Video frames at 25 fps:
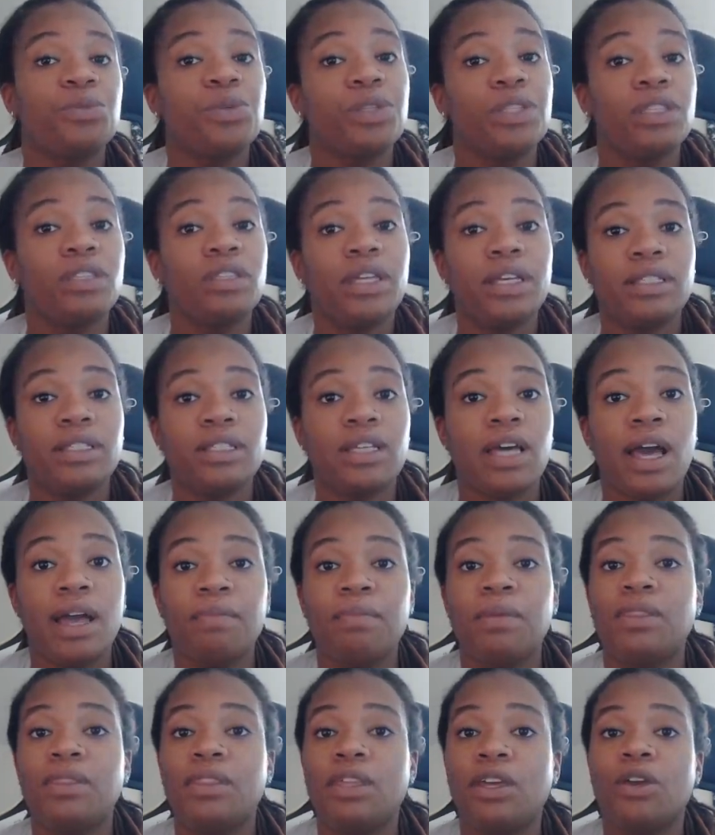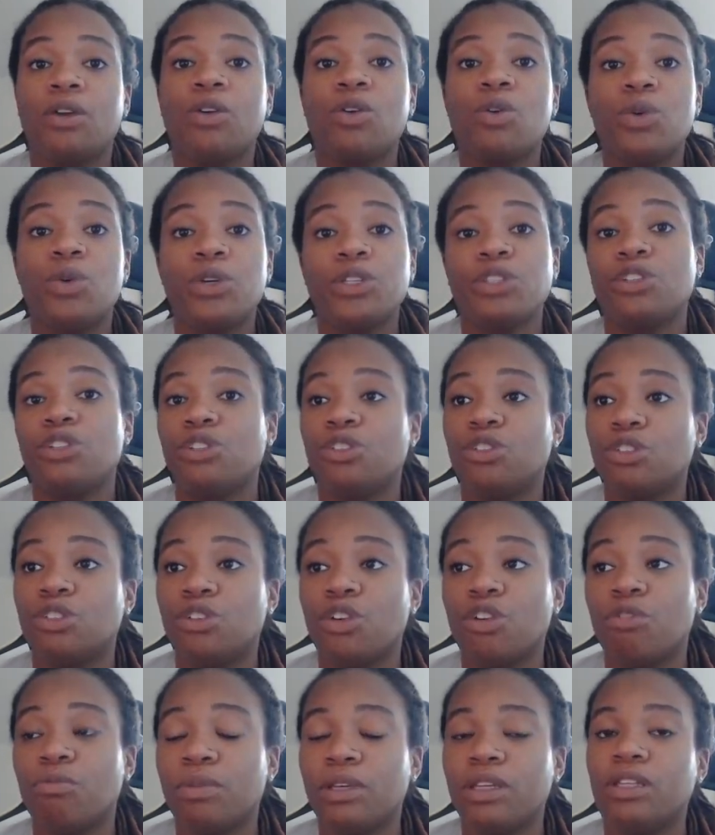within that time, and they are going to
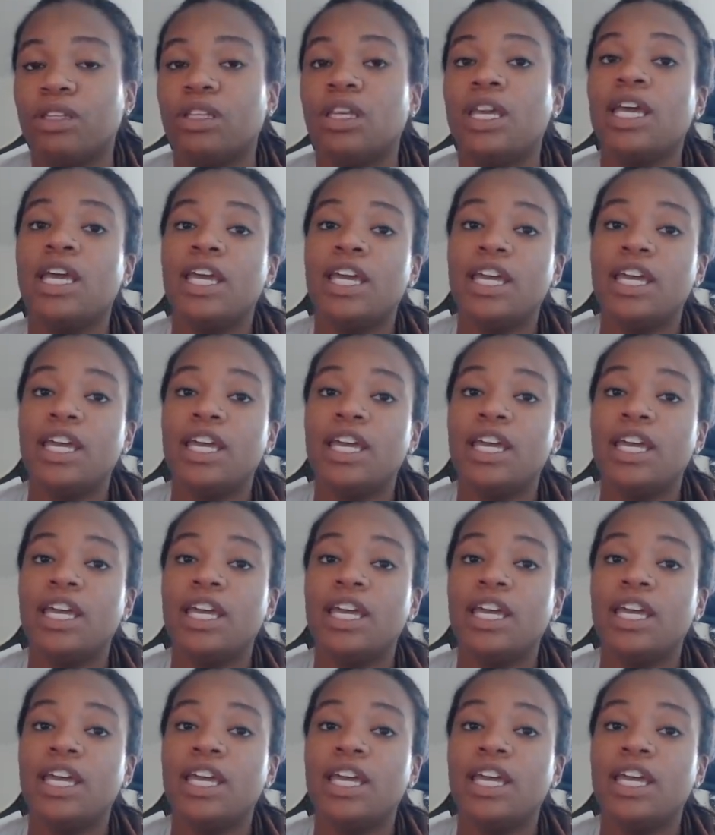determine